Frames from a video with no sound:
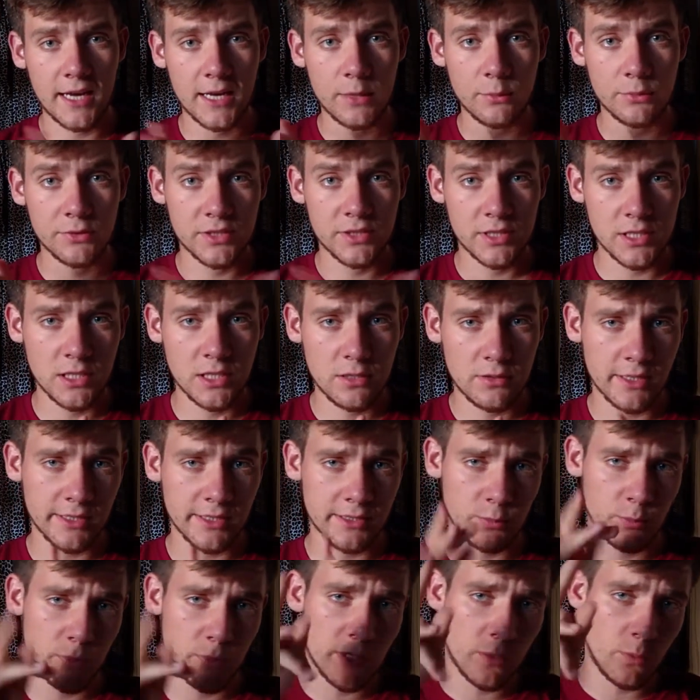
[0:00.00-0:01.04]
I will see you
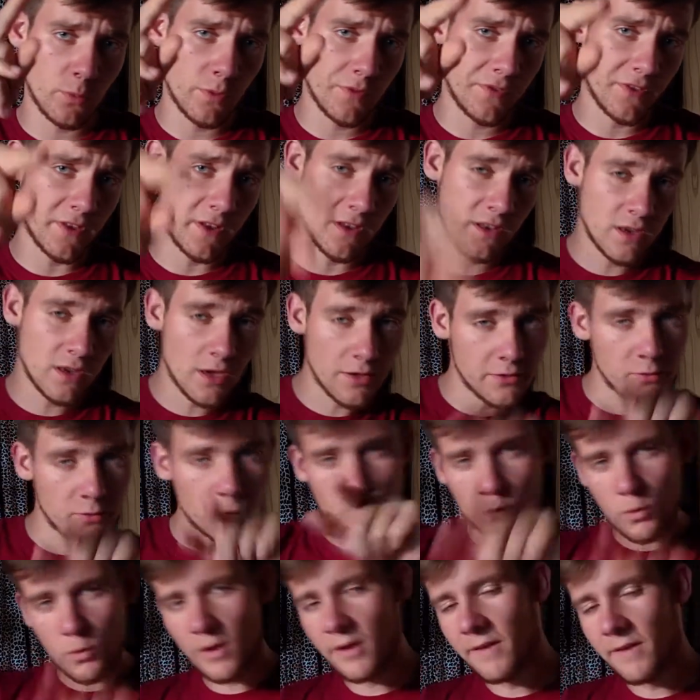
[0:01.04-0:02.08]
next week with another
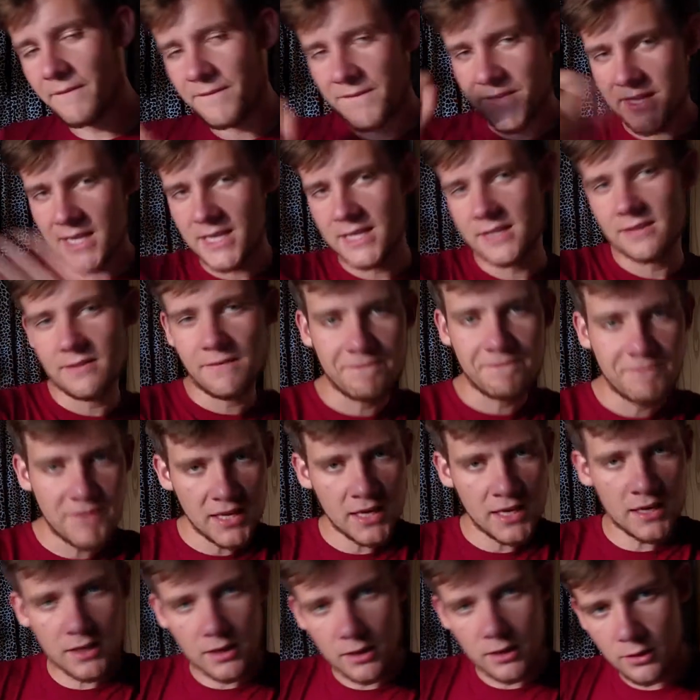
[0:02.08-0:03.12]
one of these
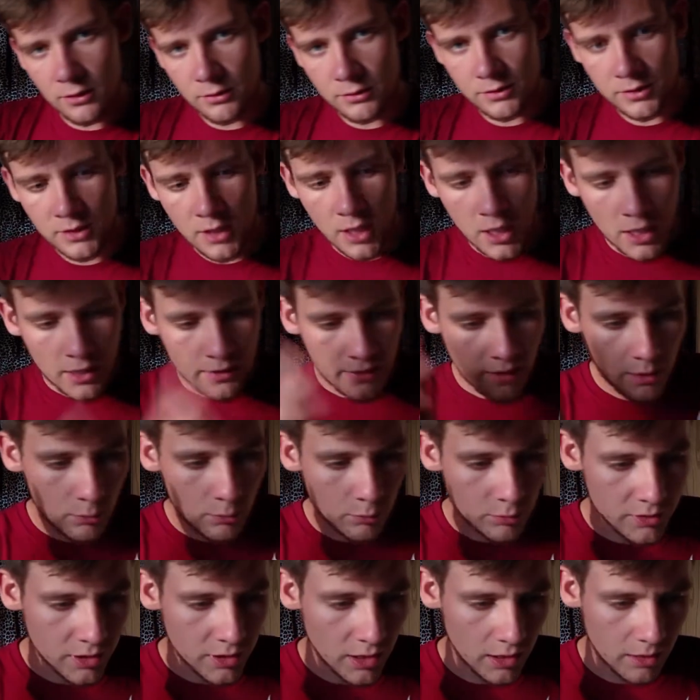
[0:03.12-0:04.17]
videos. Then
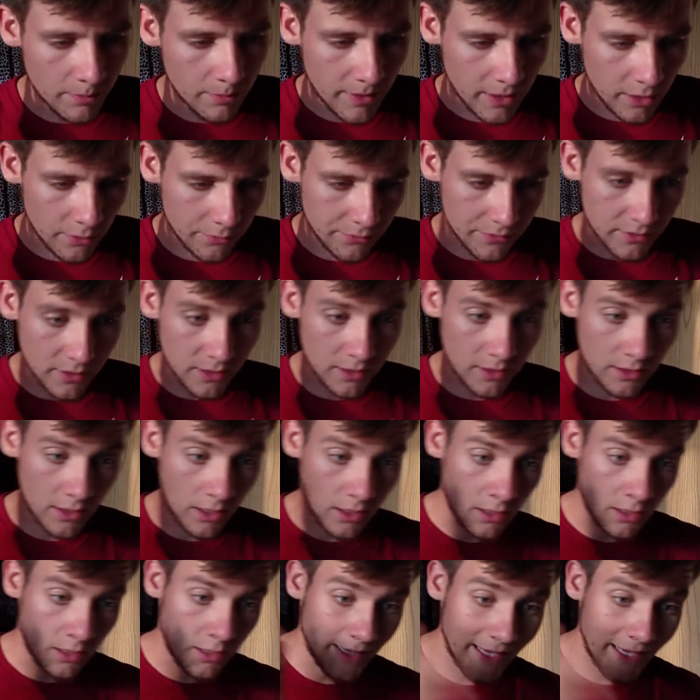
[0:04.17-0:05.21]
we will talk about the
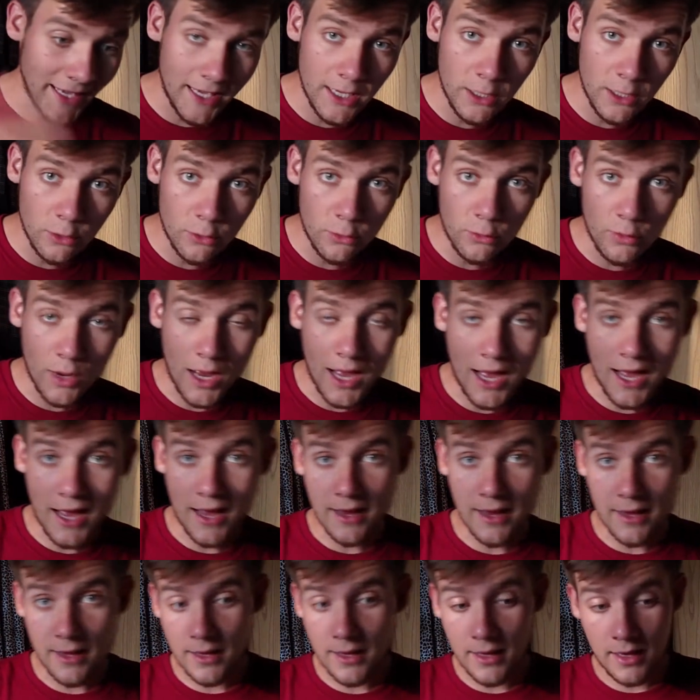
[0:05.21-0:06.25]
ew,
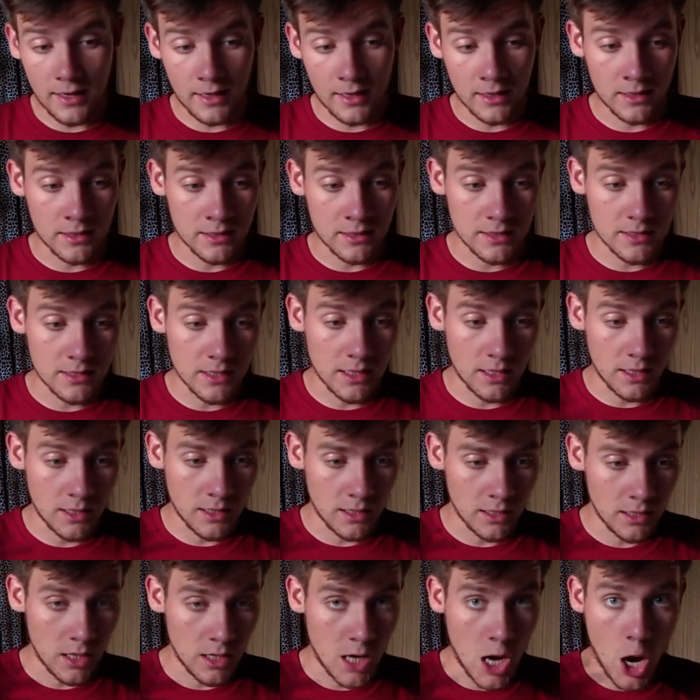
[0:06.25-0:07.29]
I, and
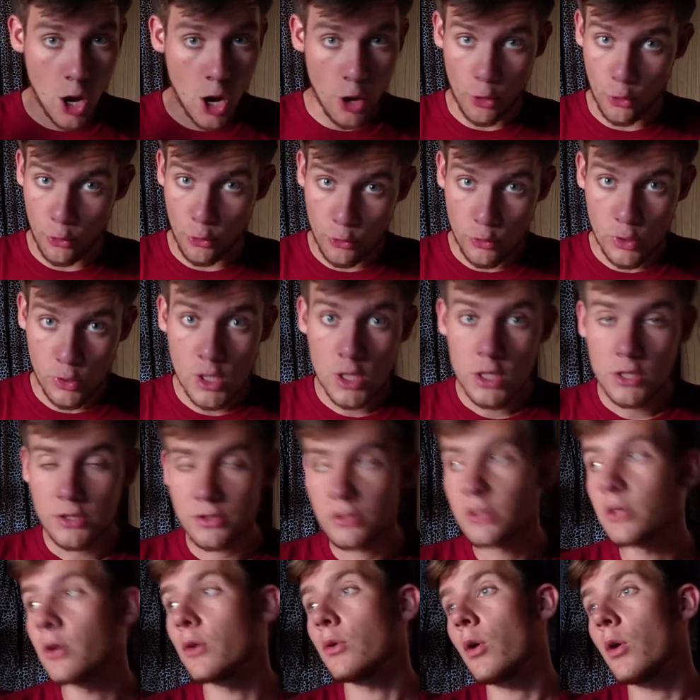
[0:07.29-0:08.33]
ö.
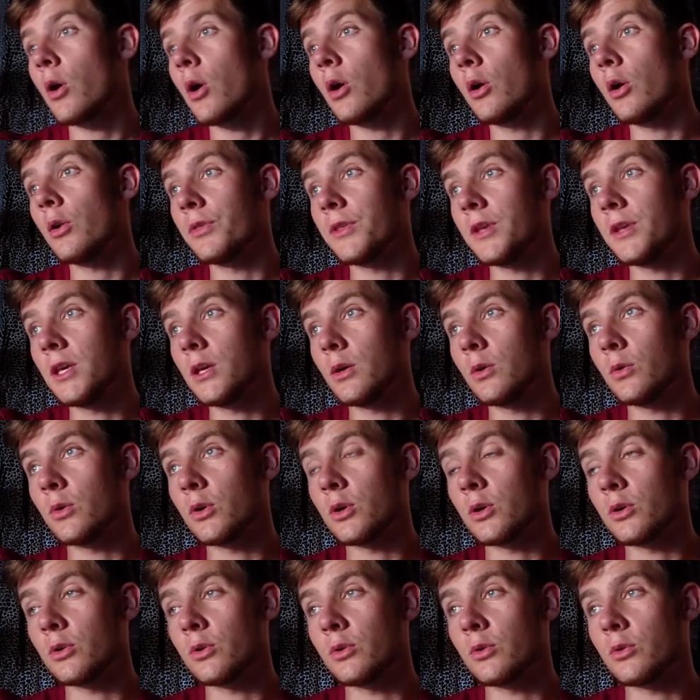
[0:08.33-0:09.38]
So all the
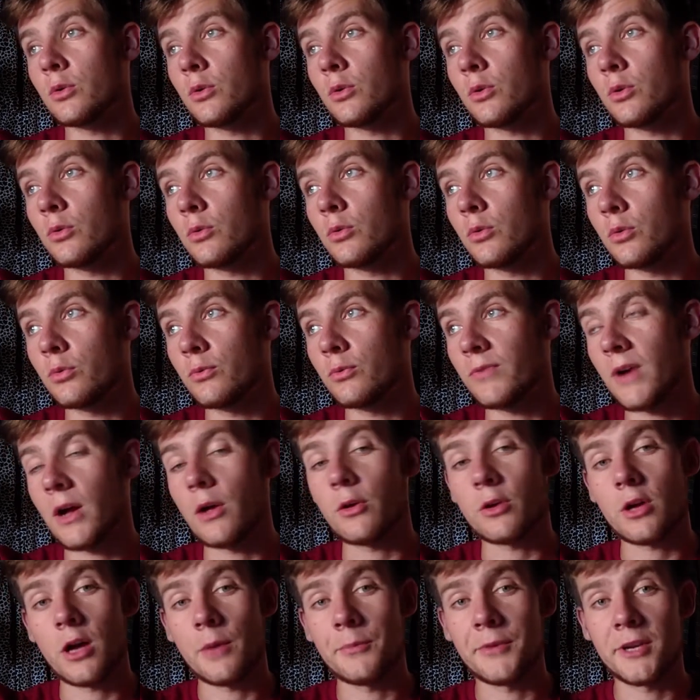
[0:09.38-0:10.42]

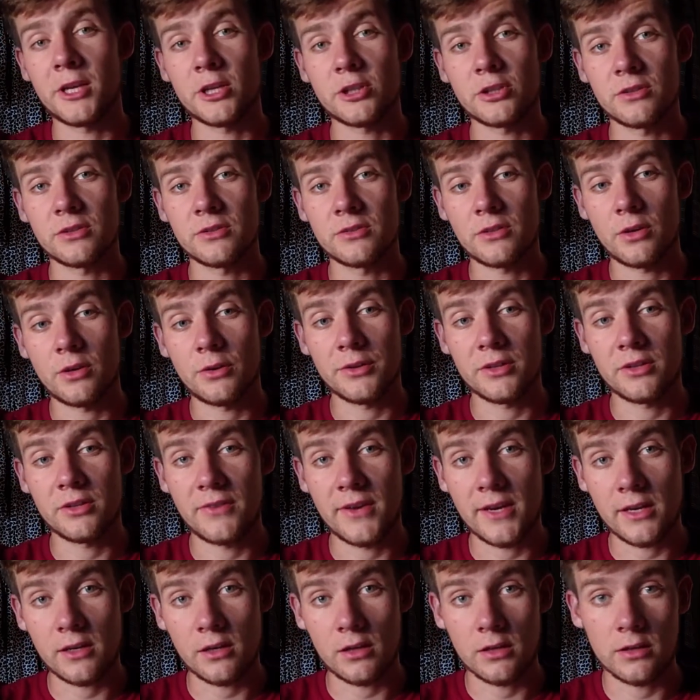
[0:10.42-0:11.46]
vowel combinations, all the
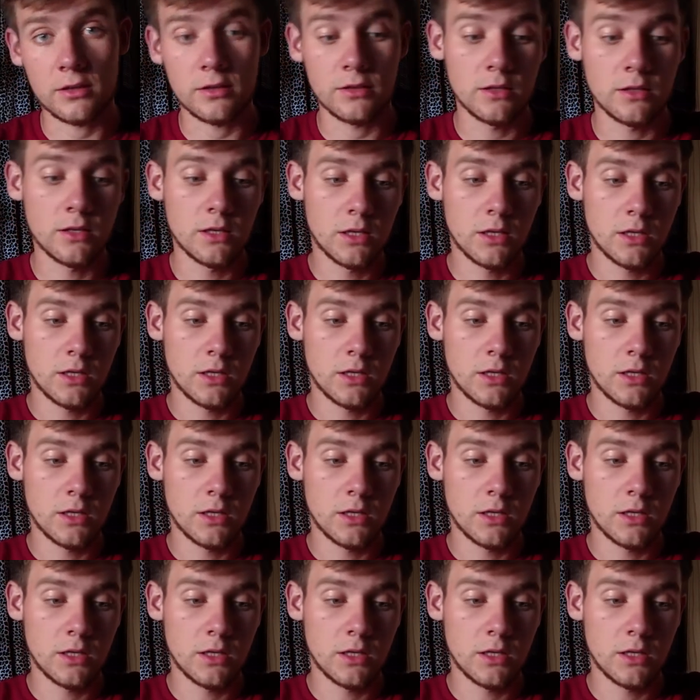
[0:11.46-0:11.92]
Tweeklanken